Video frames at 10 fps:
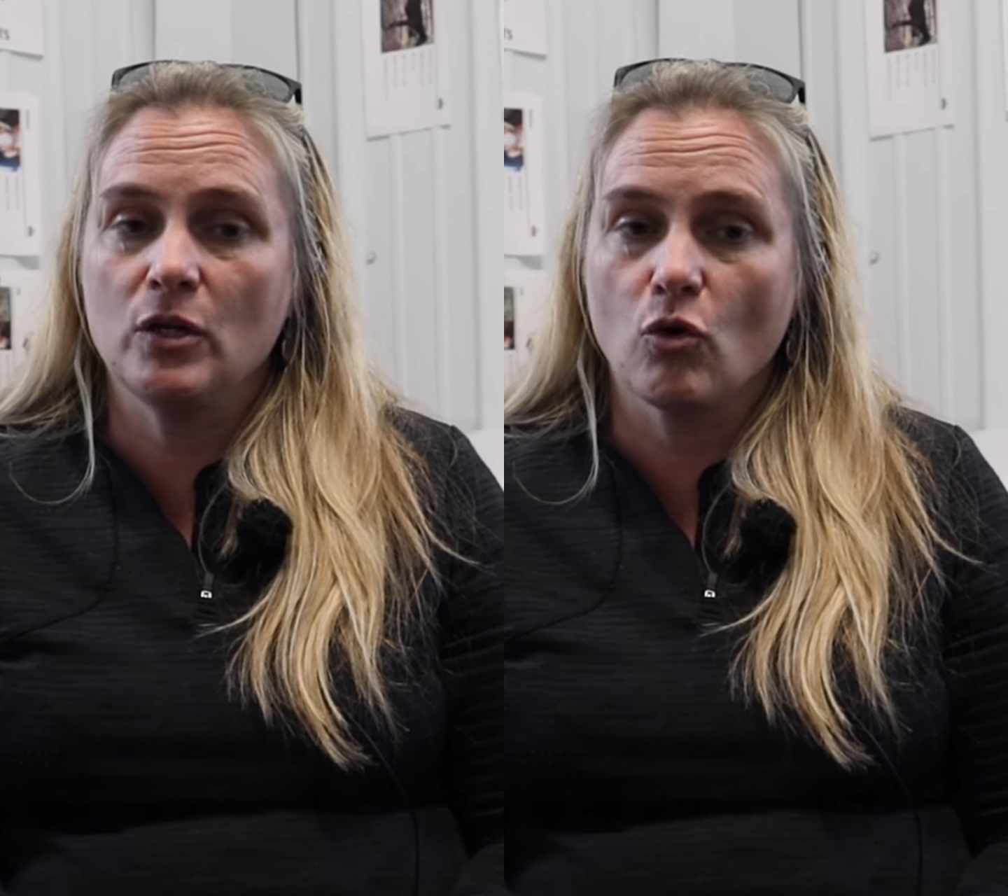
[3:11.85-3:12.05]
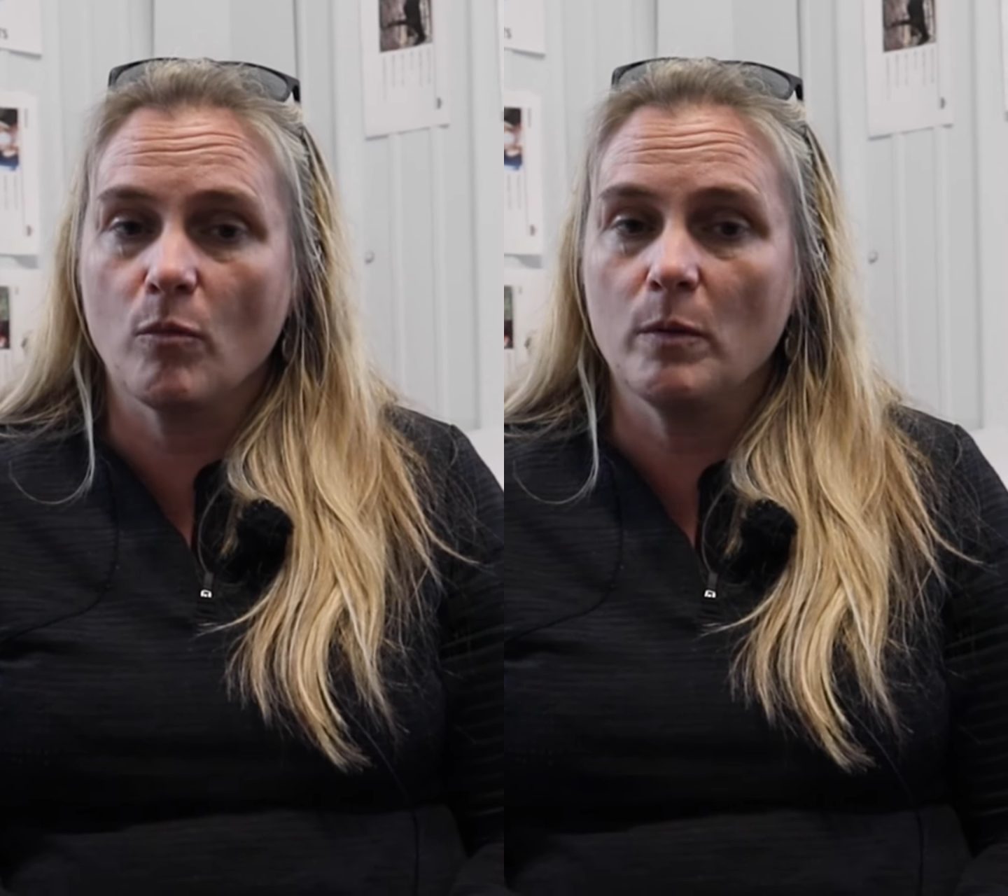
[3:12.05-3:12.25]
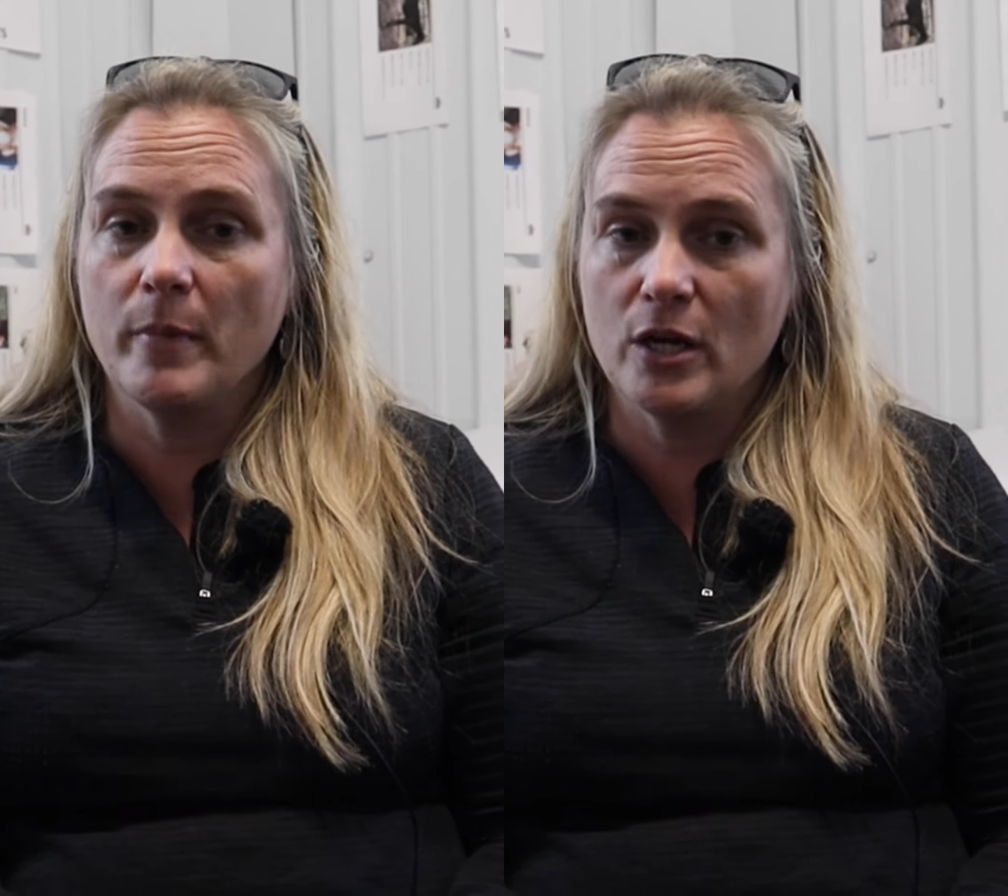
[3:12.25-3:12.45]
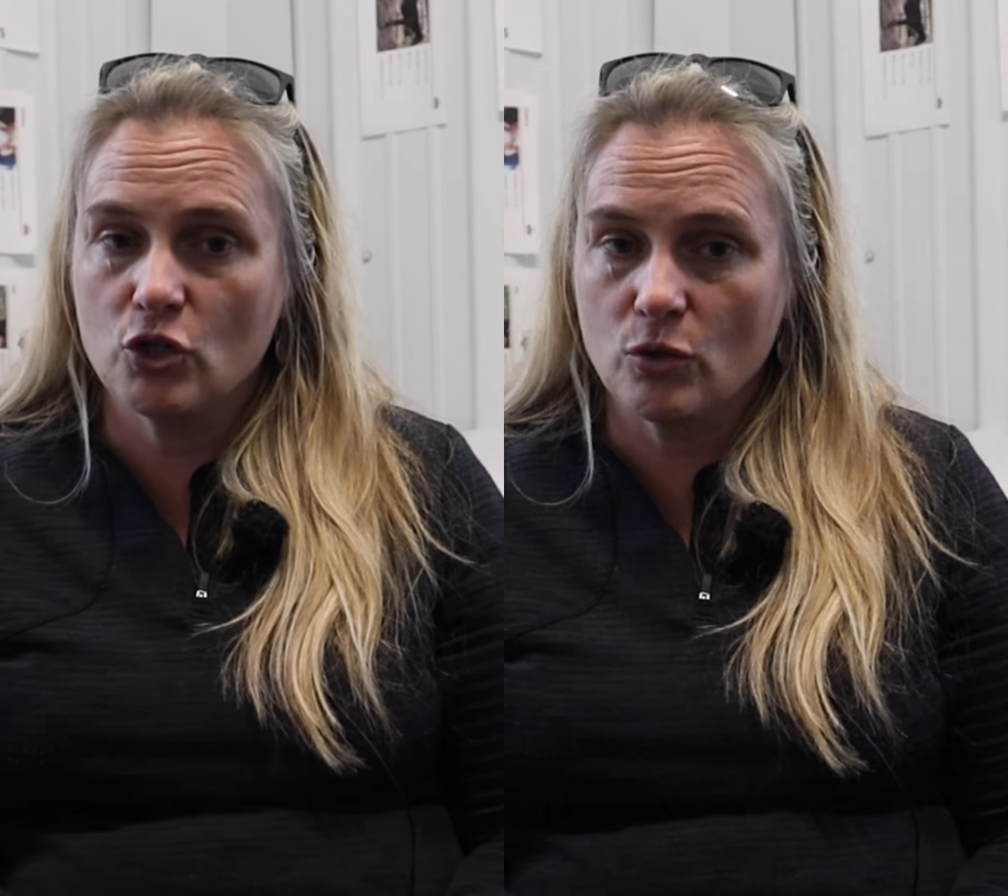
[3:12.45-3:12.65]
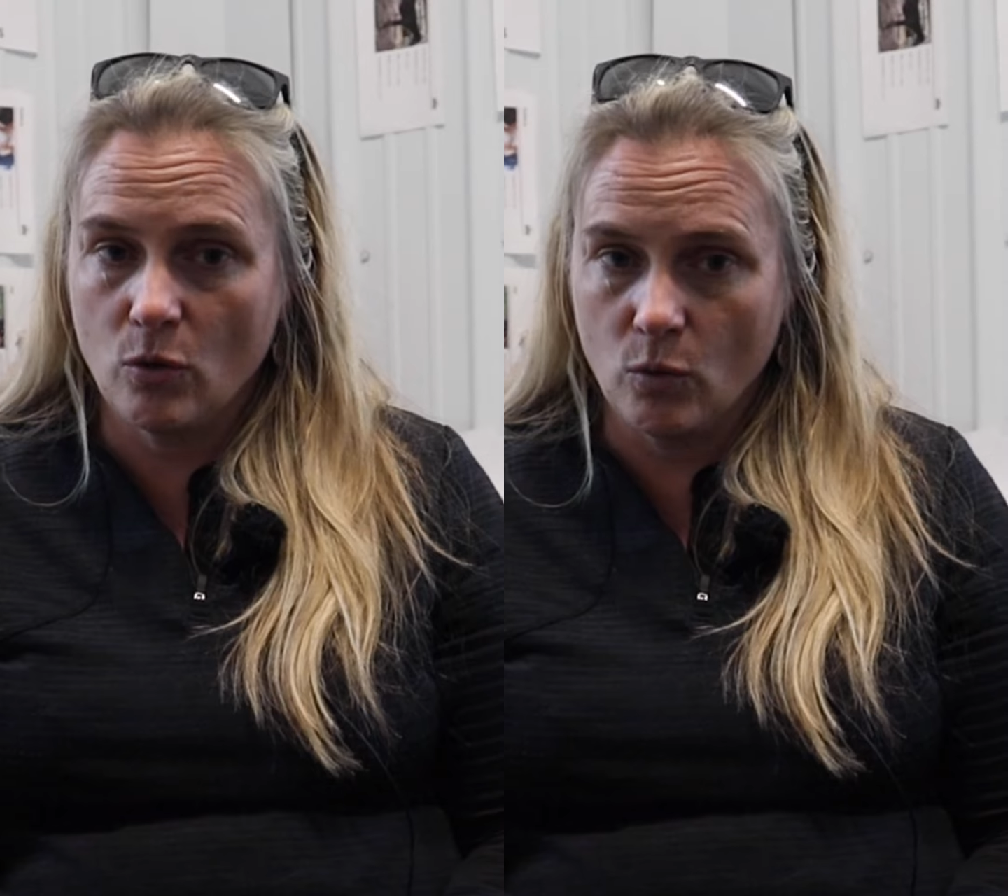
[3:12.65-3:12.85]
normal
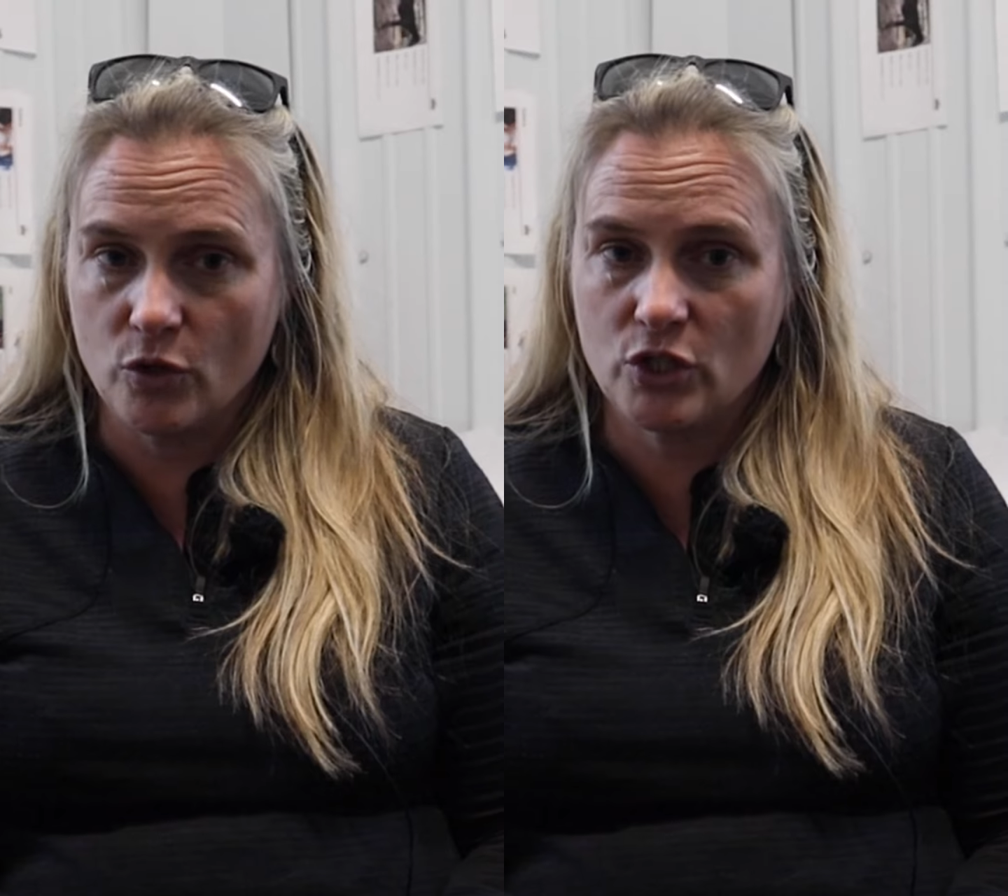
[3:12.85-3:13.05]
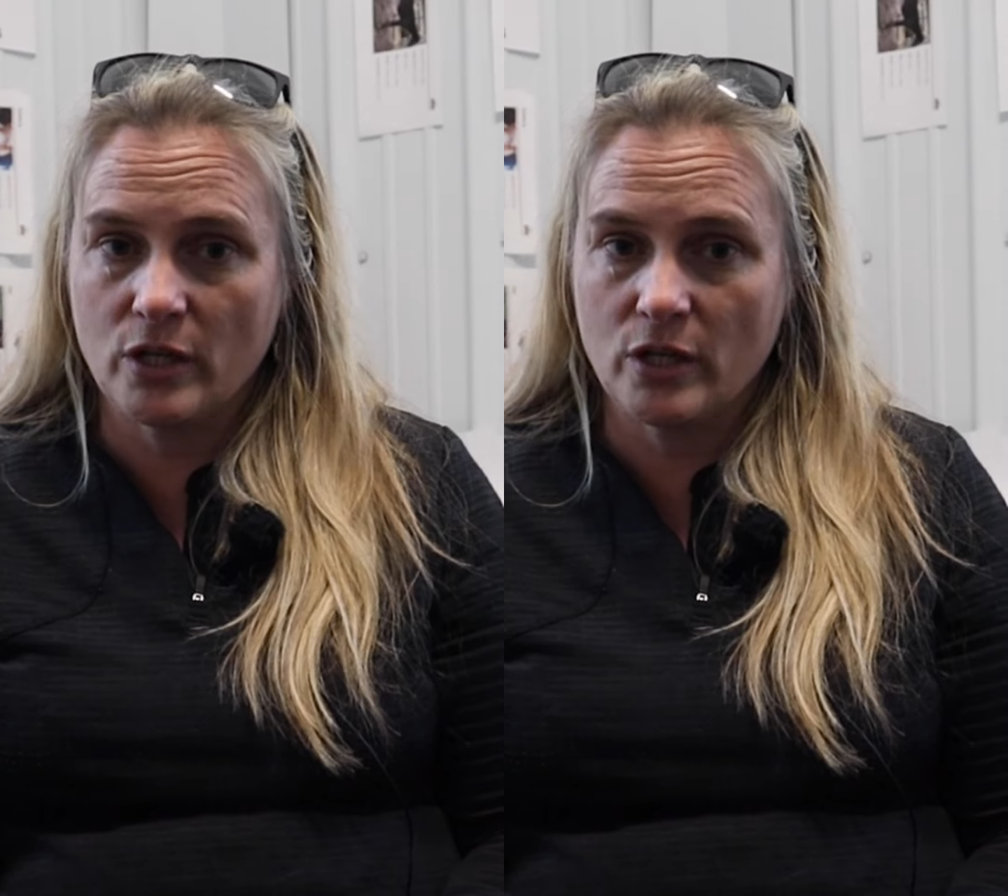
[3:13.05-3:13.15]
miniature horse.